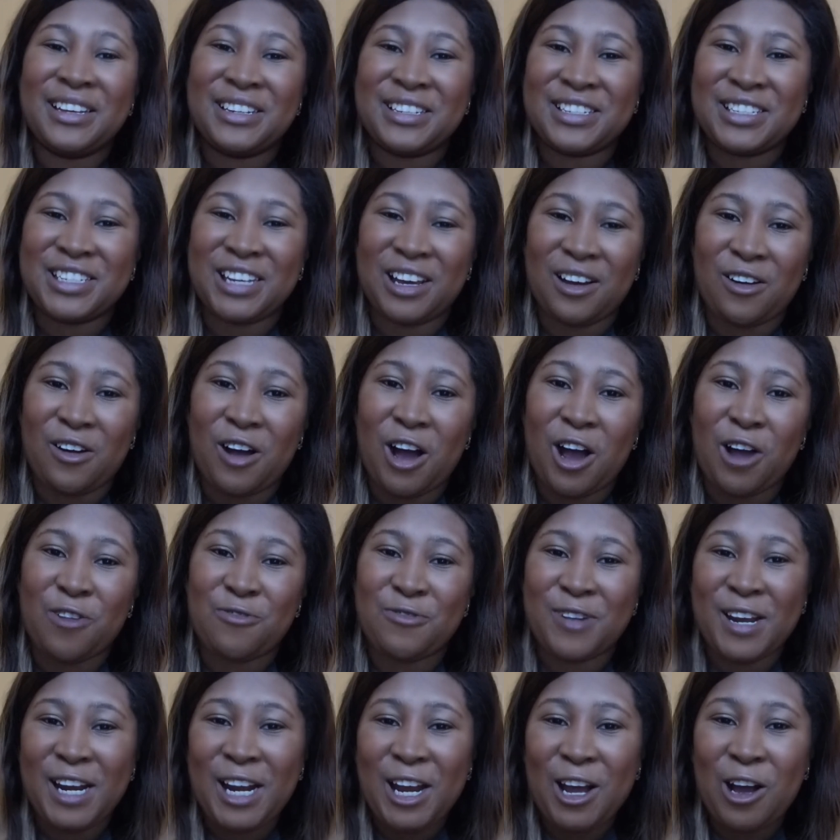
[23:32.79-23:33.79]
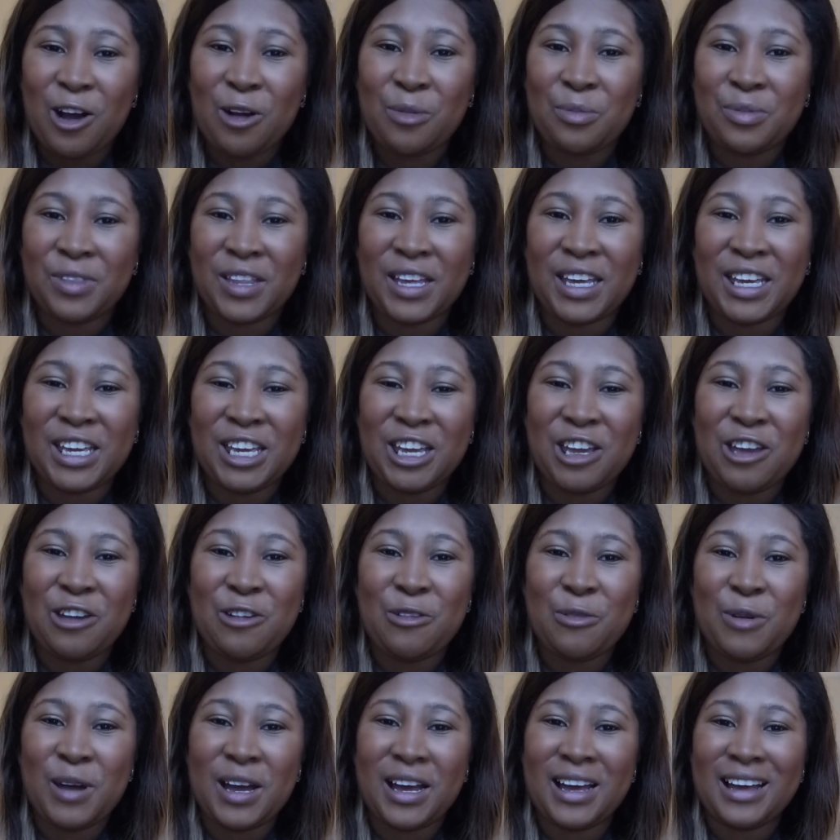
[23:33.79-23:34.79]
So I really hope that
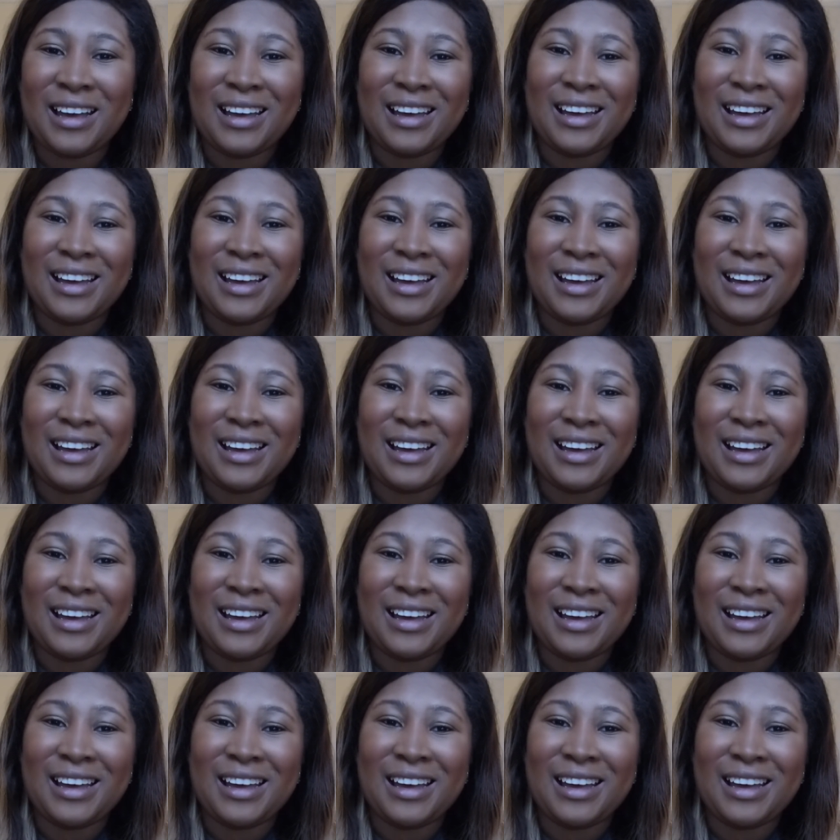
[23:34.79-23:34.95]
you